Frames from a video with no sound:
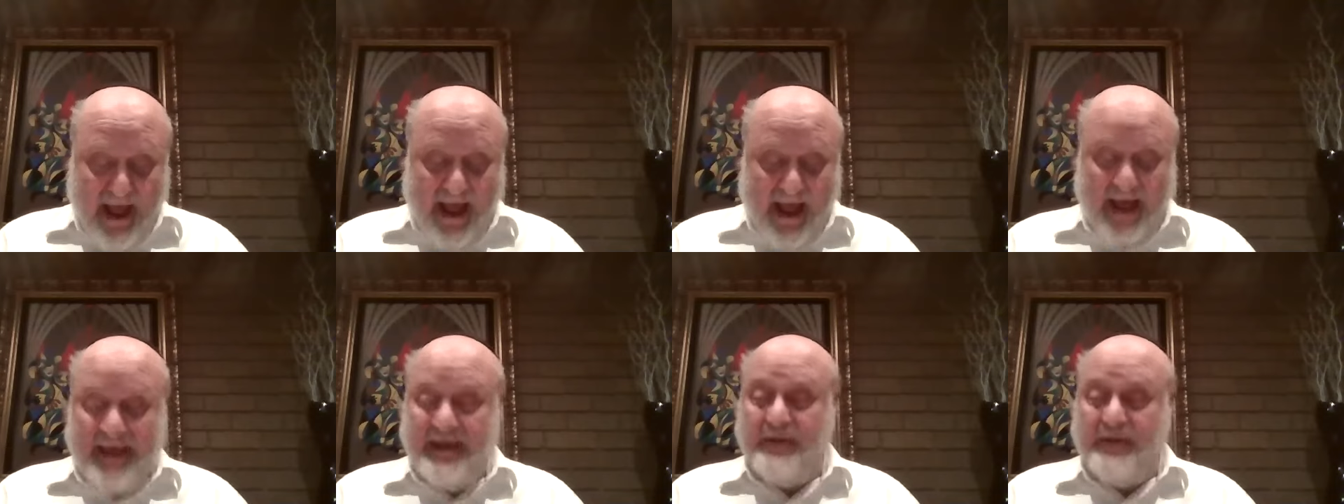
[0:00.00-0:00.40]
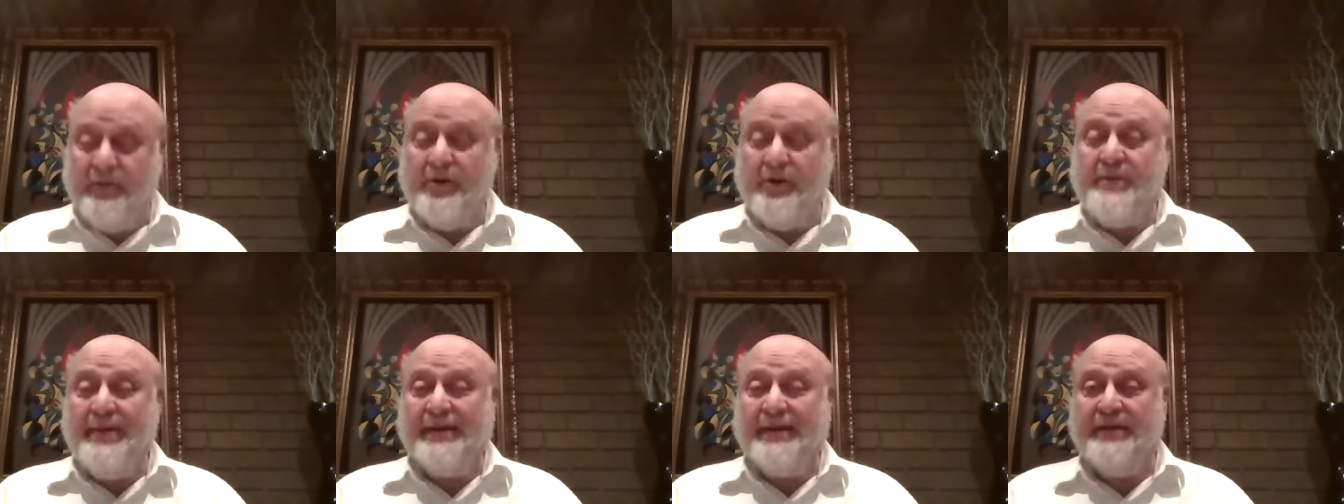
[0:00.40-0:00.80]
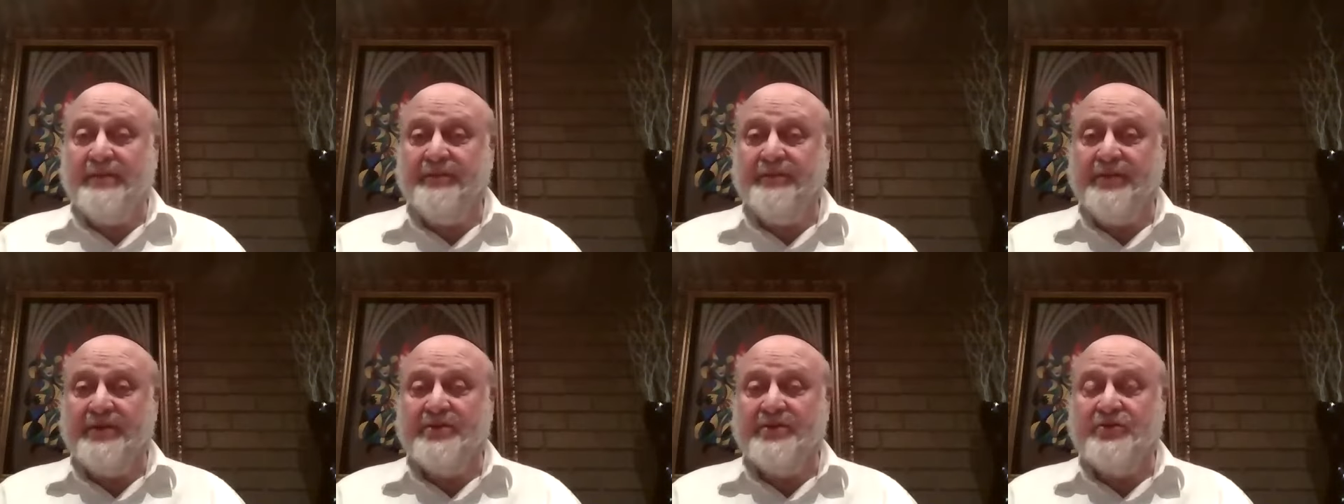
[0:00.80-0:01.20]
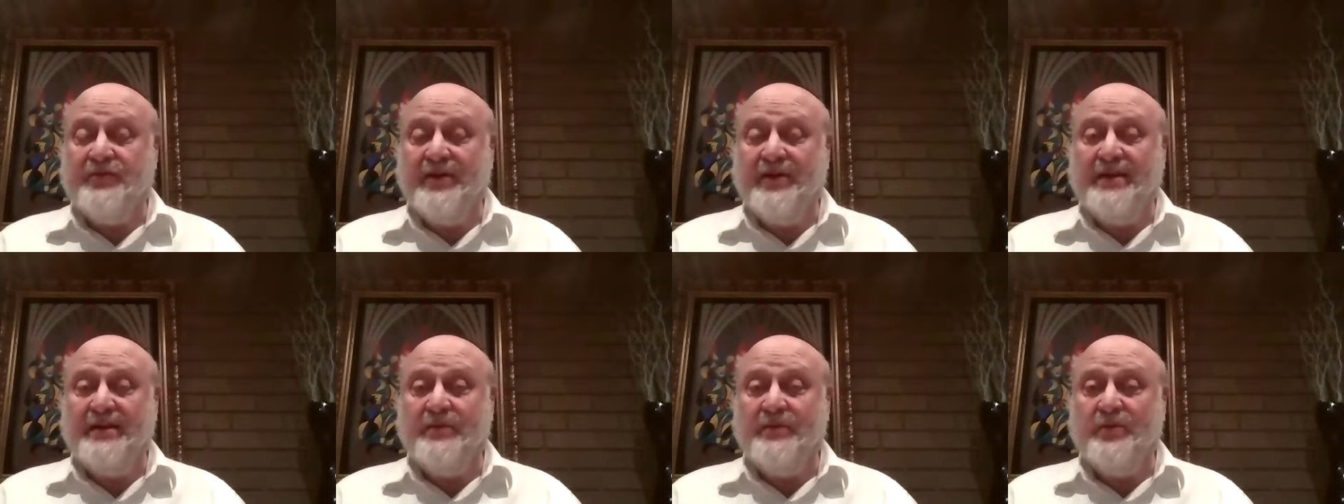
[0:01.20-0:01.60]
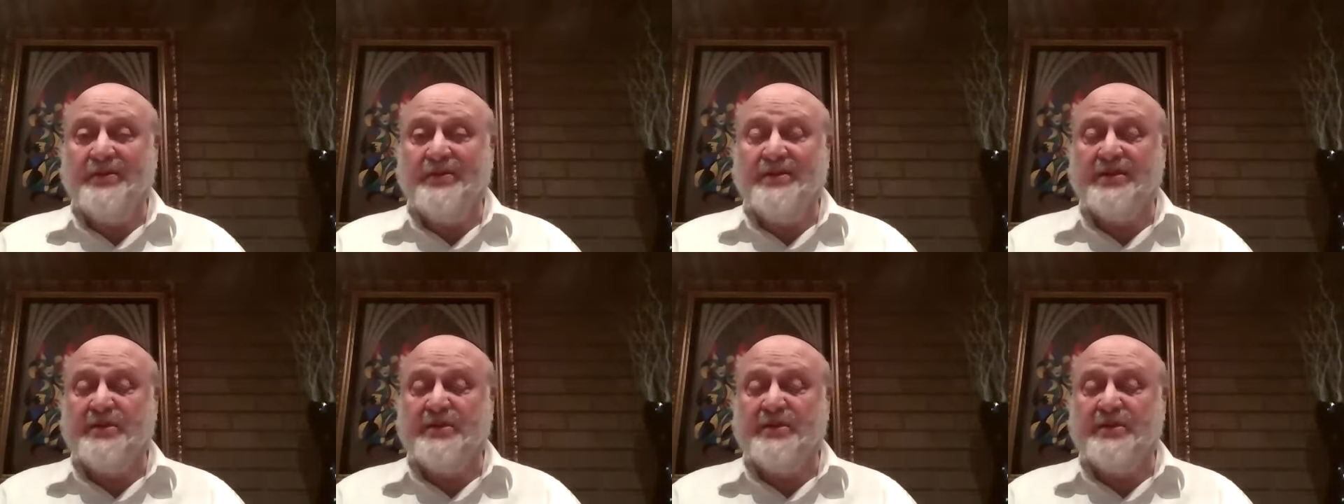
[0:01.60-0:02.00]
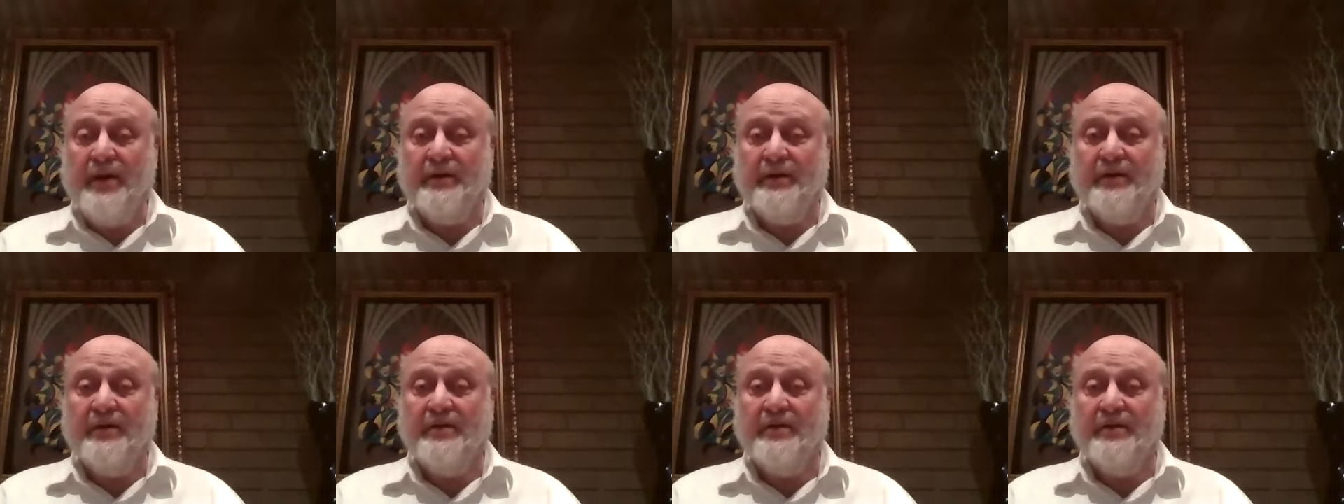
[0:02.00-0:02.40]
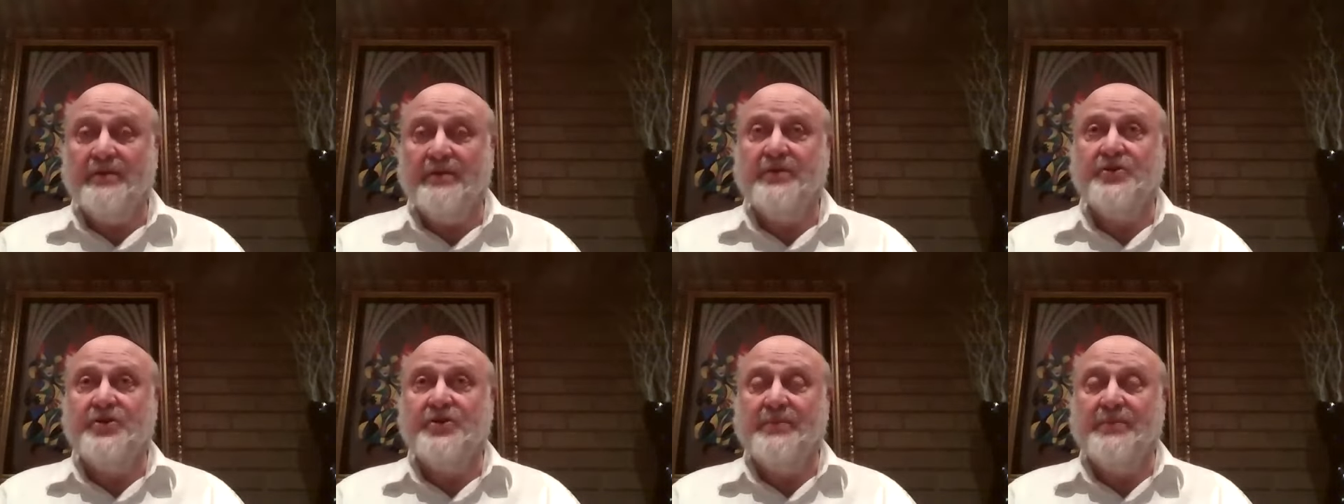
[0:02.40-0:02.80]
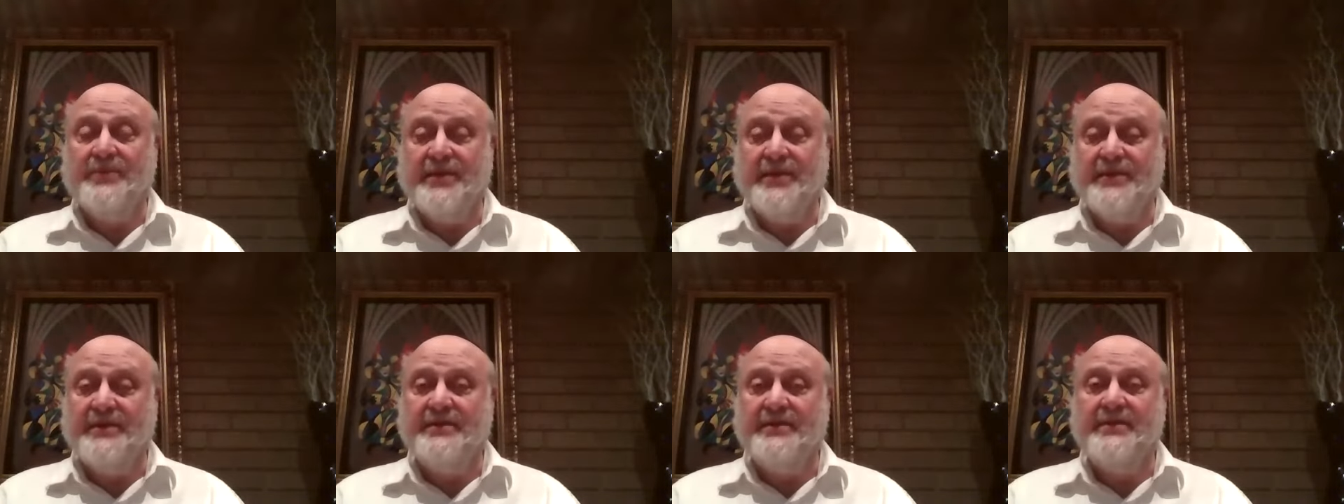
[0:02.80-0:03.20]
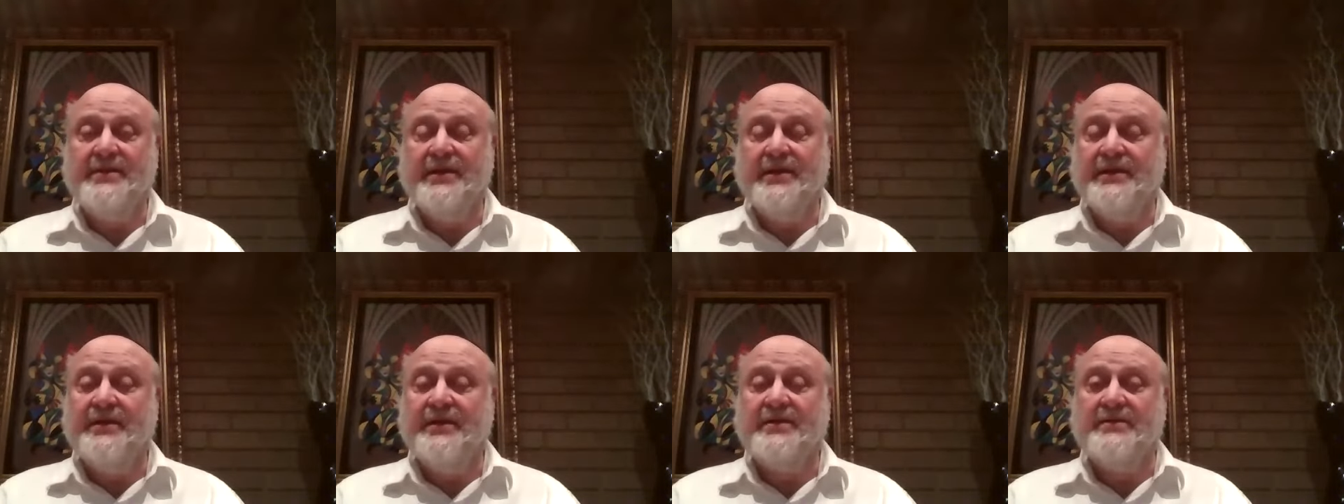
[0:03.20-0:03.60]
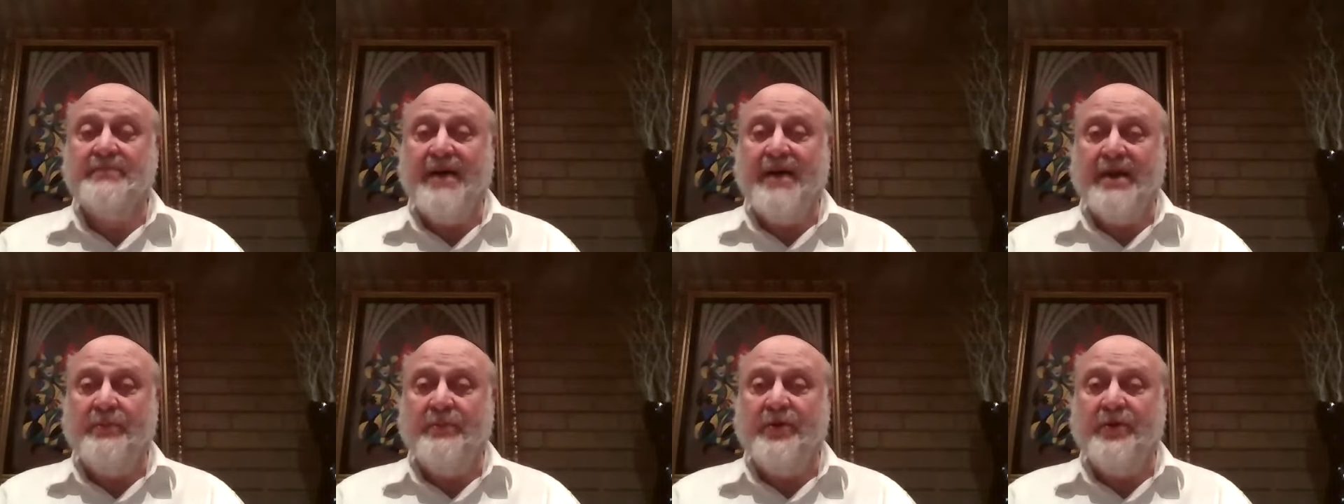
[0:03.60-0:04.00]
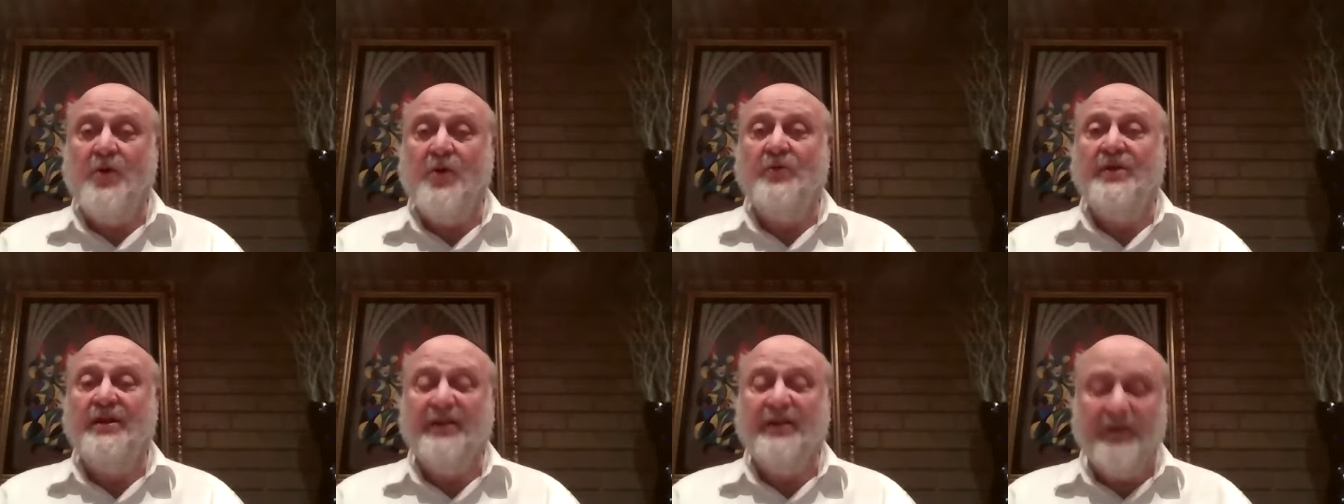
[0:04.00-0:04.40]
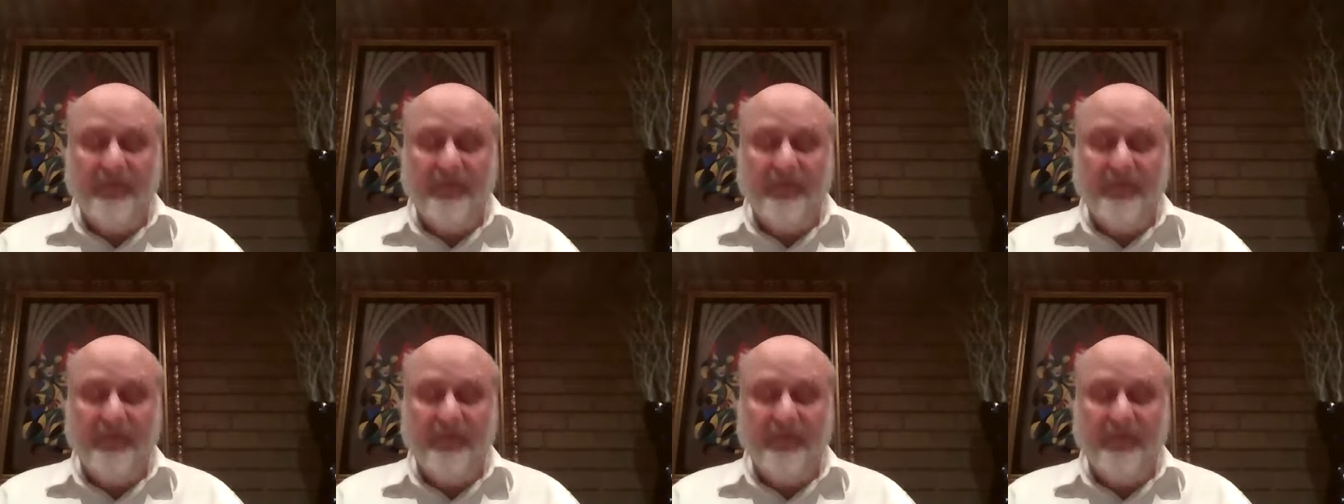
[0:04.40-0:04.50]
I, what about the, the string that wasn't spun, l'shem titzis? It doesn't matter. We don't need